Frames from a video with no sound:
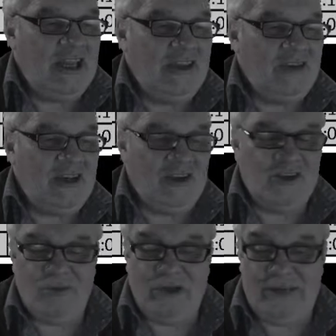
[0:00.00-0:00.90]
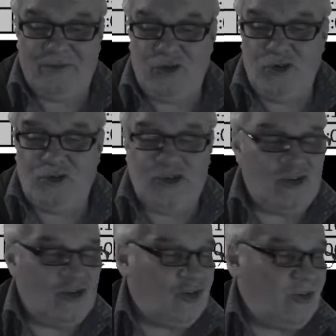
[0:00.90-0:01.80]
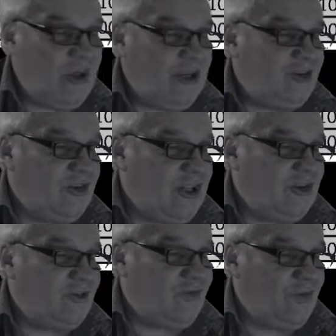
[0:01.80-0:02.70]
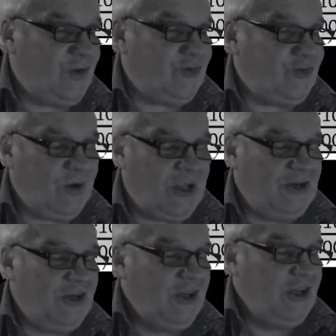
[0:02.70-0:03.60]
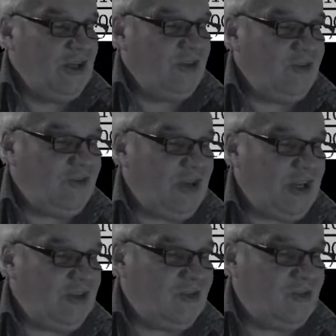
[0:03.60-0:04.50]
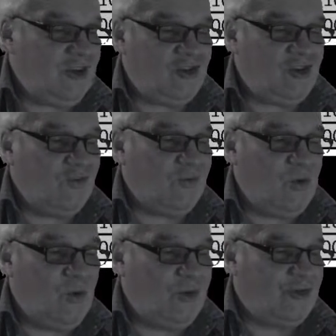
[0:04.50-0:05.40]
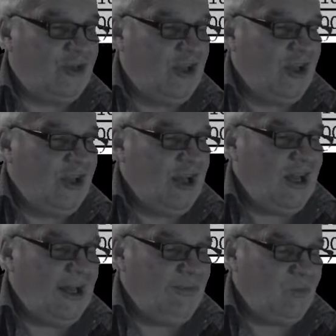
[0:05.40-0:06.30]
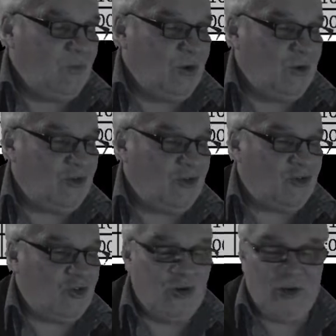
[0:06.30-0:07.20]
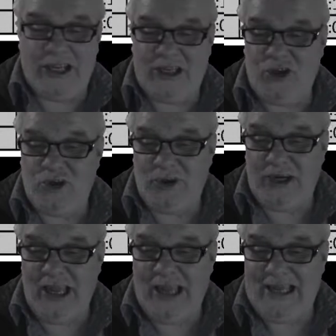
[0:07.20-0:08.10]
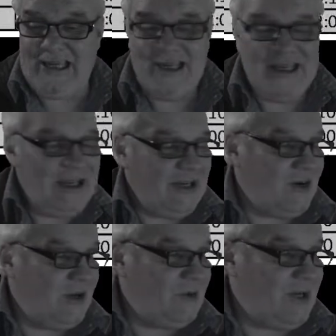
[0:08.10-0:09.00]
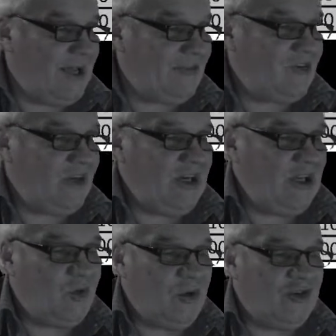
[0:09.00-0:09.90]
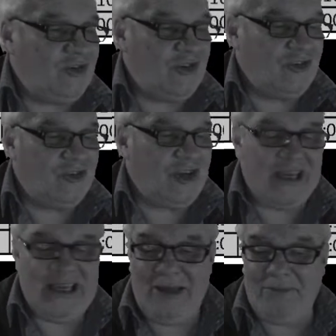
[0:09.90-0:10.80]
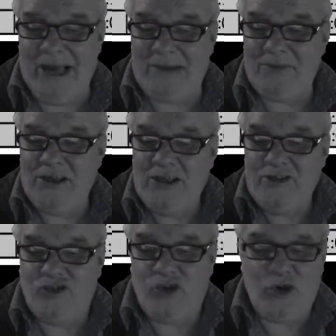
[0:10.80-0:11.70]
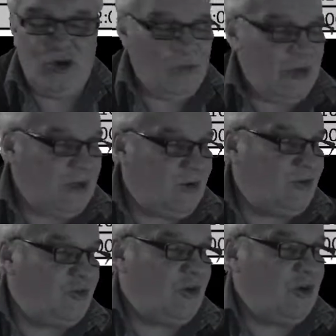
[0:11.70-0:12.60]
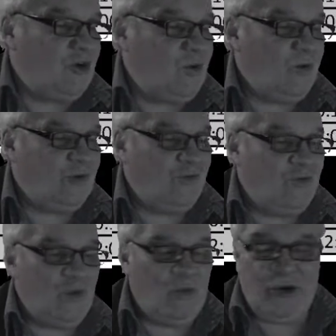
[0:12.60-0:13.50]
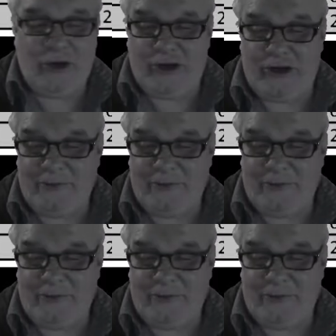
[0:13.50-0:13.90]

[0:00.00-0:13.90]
then we have 2 sessions a week, so that's the first one. In the second session, of course, we'll just do a Q&A, and I will answer any questions that come up during the week or during the course of your work.